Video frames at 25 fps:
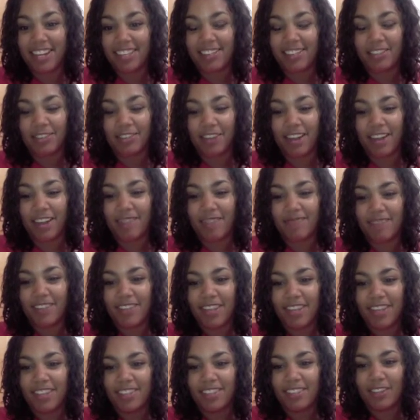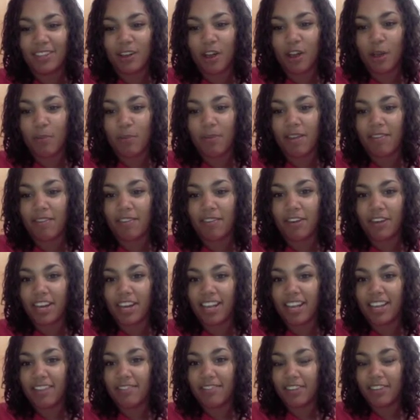It's great. So hope you have a
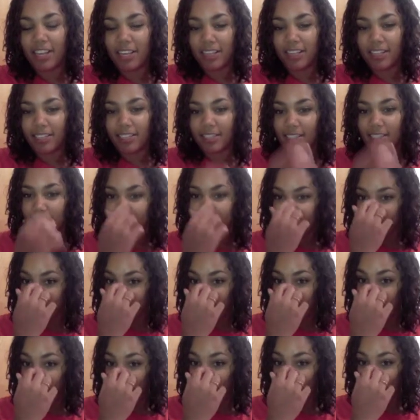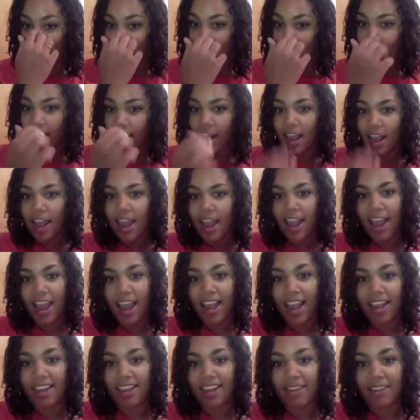great evening. This is day 4
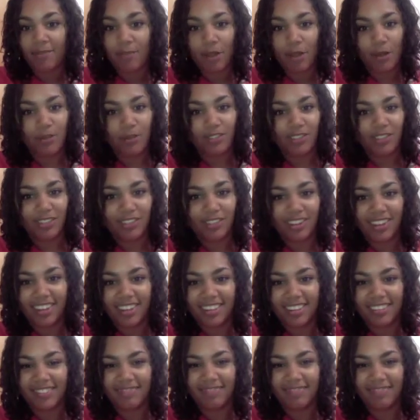and I'm going strong.